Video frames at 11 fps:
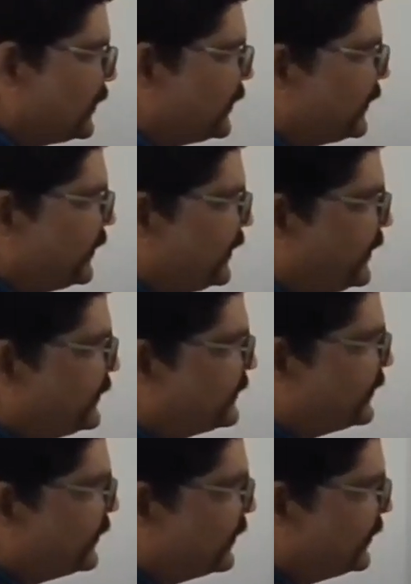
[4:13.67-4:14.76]

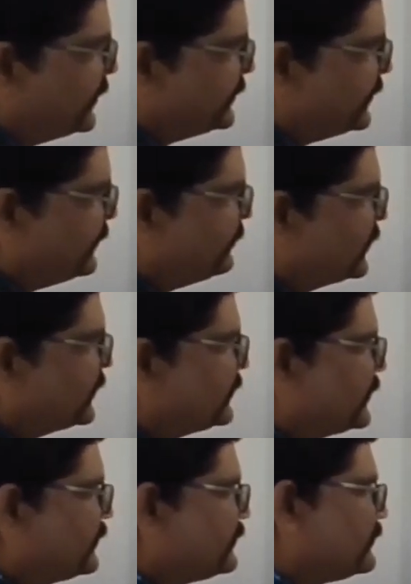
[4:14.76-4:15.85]
is another
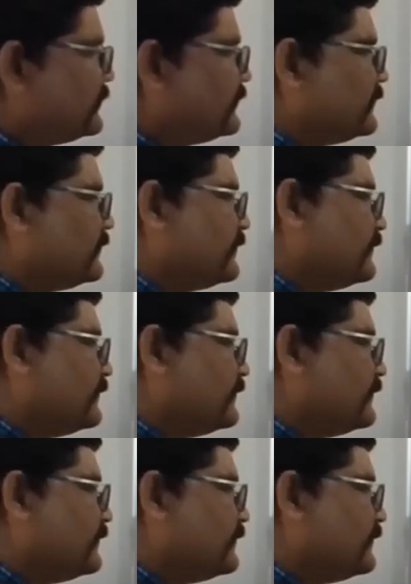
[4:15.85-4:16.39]
function